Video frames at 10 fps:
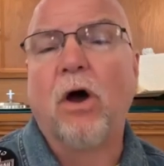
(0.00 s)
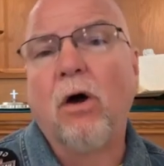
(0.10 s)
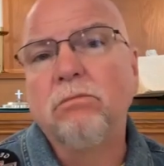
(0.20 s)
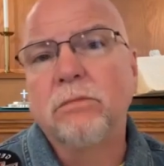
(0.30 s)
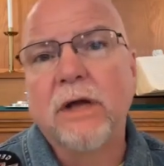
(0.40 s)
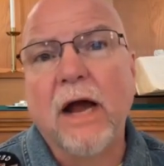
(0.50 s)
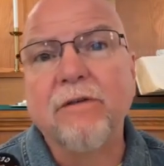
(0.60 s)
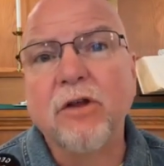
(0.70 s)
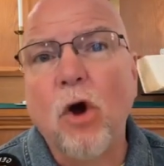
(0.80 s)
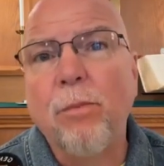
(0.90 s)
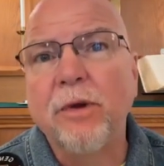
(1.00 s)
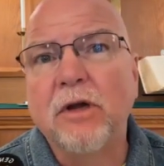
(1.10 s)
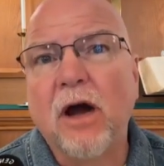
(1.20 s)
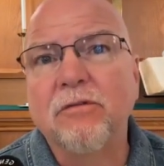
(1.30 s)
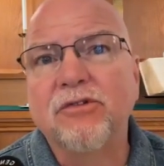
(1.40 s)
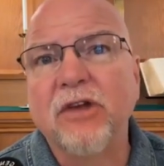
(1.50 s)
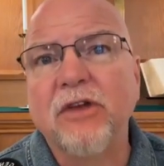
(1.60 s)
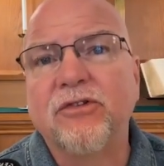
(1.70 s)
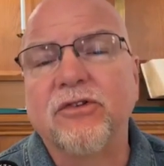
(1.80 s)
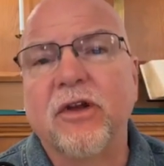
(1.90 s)
So, kind of an open
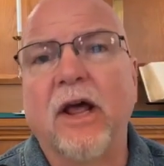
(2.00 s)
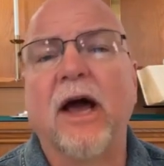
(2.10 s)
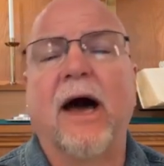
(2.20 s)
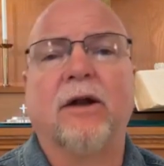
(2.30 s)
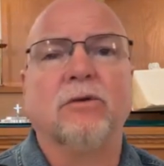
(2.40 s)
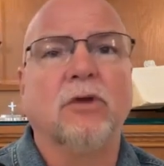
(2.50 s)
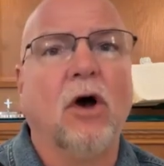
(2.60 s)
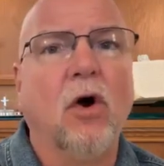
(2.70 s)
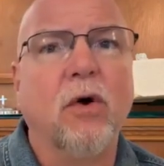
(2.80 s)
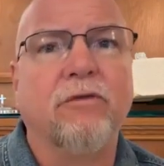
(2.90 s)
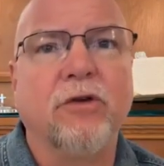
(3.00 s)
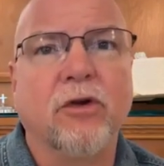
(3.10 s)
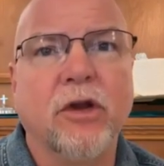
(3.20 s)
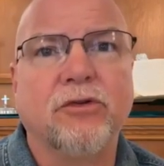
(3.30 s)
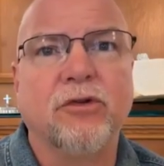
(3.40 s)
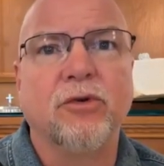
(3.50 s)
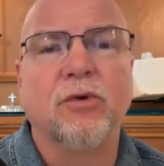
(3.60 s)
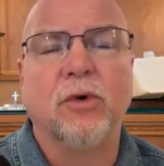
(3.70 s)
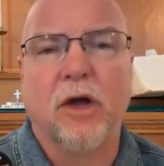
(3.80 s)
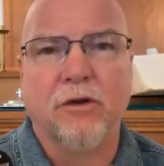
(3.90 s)
conversation today. I don't know if you're
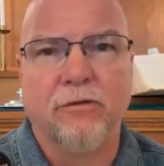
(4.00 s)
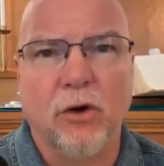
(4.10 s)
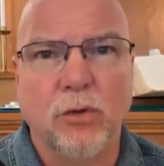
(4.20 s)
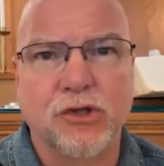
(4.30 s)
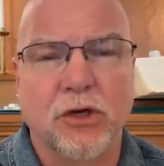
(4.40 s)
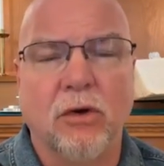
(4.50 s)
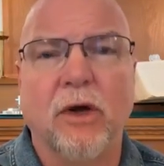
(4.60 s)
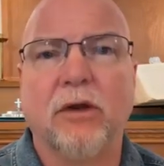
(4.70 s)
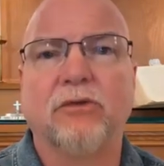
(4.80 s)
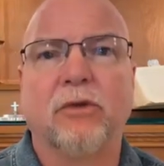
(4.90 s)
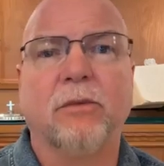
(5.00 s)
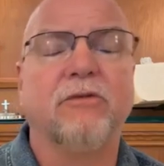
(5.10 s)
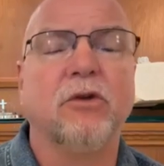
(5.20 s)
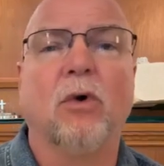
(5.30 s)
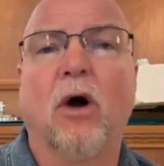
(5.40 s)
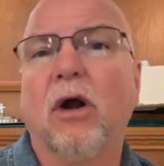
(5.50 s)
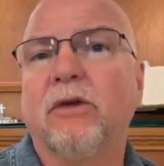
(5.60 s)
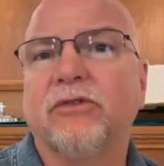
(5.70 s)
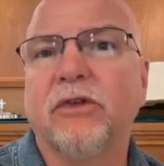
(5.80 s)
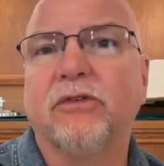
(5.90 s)
into a devotional. I know some of you are.
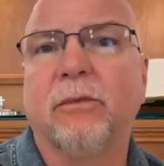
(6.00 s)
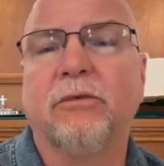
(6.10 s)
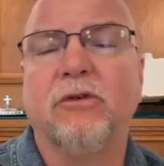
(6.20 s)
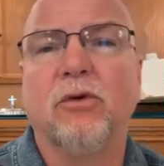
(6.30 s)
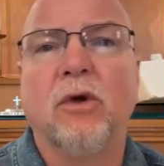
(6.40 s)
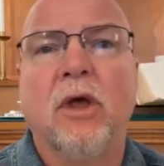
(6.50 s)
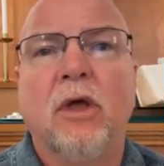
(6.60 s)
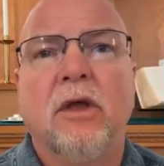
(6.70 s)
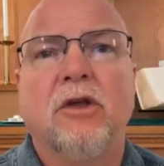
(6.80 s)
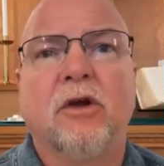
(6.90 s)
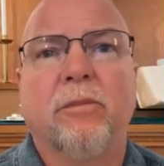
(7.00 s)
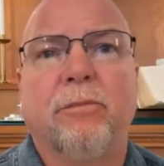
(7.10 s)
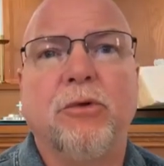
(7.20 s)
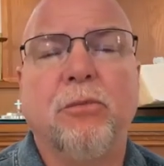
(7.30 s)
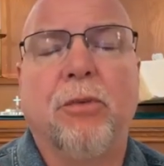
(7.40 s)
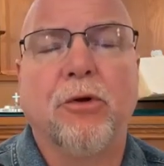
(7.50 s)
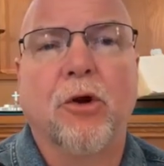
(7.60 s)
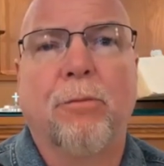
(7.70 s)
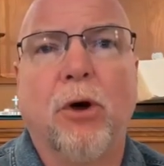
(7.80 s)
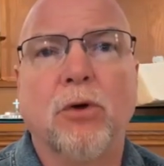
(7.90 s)
I see some of you, your, you put
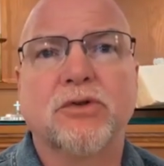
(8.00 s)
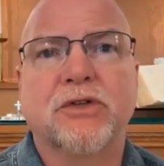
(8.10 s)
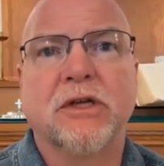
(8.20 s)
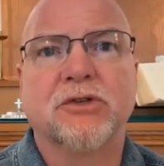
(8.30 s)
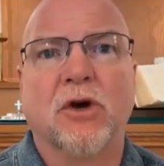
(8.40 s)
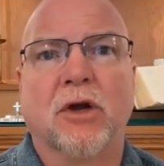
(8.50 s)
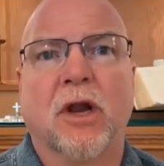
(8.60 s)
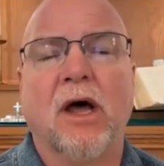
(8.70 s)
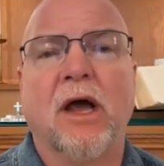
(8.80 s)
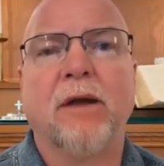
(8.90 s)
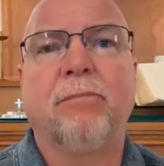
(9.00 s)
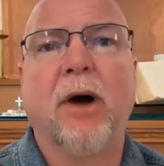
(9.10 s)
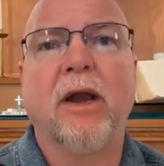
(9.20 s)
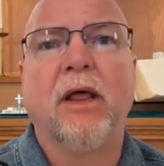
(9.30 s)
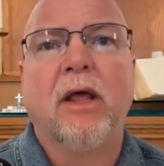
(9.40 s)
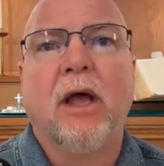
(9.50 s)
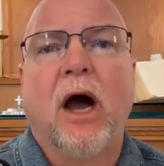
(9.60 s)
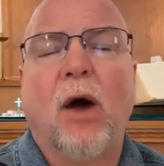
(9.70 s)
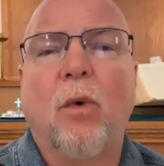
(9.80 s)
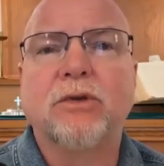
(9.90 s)
your postings online, but
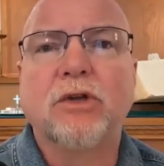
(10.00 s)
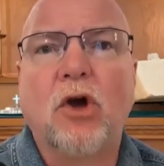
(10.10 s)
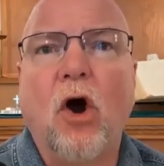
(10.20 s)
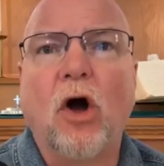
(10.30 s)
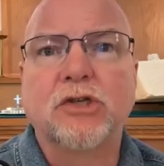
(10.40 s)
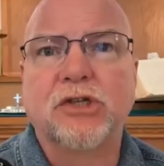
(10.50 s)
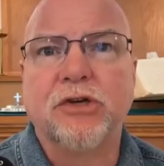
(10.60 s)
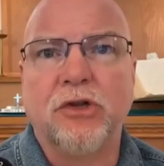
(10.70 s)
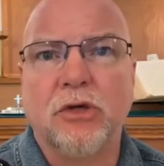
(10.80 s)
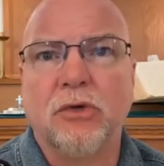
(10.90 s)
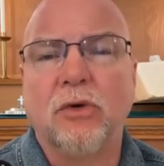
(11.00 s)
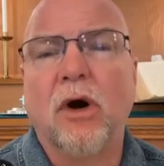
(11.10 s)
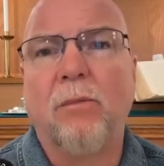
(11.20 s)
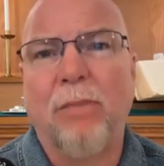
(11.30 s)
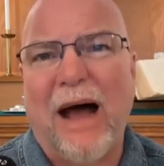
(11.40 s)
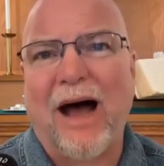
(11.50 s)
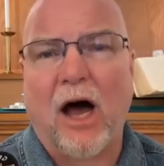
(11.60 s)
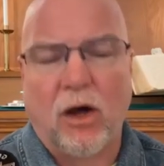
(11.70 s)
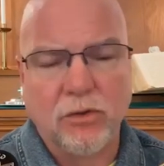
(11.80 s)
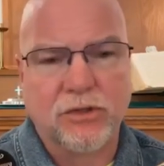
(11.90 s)
I want to caution you
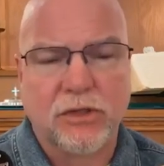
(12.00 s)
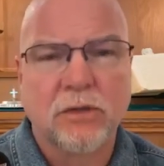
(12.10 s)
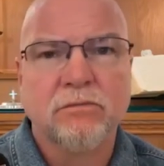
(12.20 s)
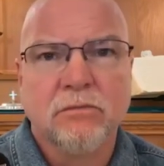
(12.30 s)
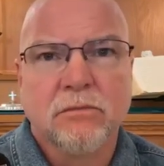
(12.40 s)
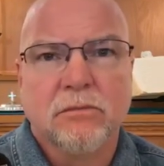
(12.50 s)
about